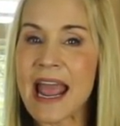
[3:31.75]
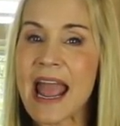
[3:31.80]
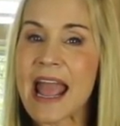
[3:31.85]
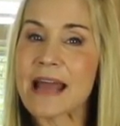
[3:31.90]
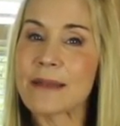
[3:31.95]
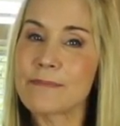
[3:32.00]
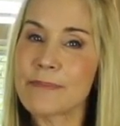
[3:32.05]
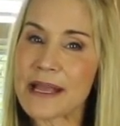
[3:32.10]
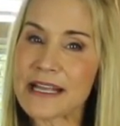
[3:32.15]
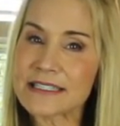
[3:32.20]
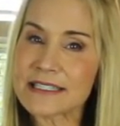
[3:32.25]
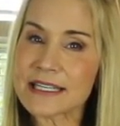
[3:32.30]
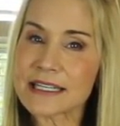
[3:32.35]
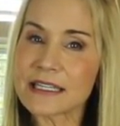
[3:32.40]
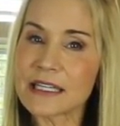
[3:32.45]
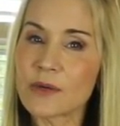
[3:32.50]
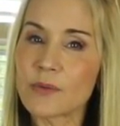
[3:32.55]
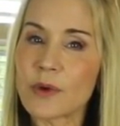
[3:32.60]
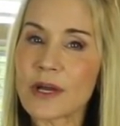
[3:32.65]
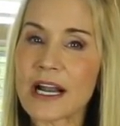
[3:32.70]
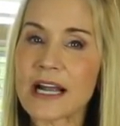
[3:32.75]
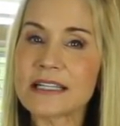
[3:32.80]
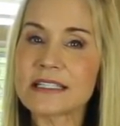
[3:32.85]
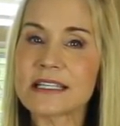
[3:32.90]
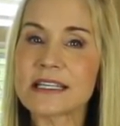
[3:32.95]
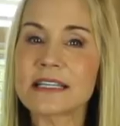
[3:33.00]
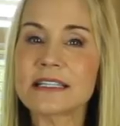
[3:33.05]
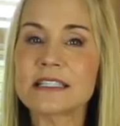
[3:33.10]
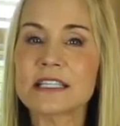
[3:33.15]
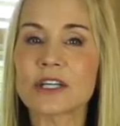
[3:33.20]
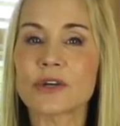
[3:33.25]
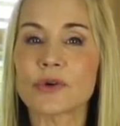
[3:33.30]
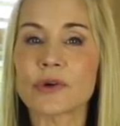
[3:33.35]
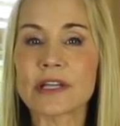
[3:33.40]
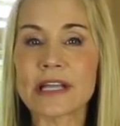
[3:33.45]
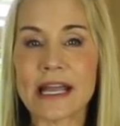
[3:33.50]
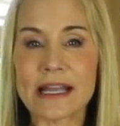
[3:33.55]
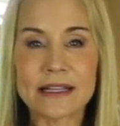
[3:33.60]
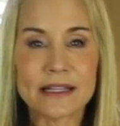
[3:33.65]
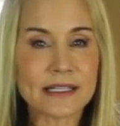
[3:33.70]
And basically what I did to
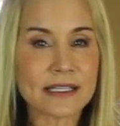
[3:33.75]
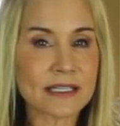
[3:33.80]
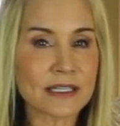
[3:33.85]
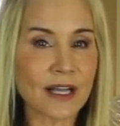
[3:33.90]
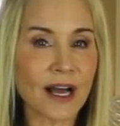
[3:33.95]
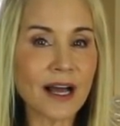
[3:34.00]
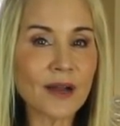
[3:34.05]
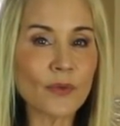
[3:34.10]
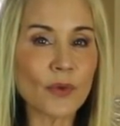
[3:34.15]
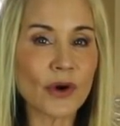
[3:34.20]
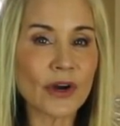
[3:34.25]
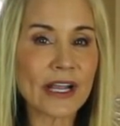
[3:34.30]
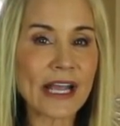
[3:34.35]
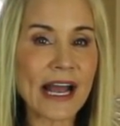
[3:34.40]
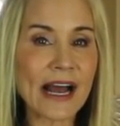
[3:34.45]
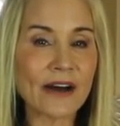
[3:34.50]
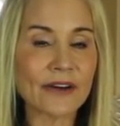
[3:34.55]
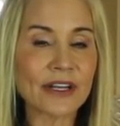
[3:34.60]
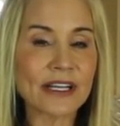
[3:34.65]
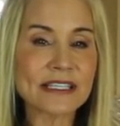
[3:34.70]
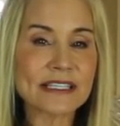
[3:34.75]
create this non-workout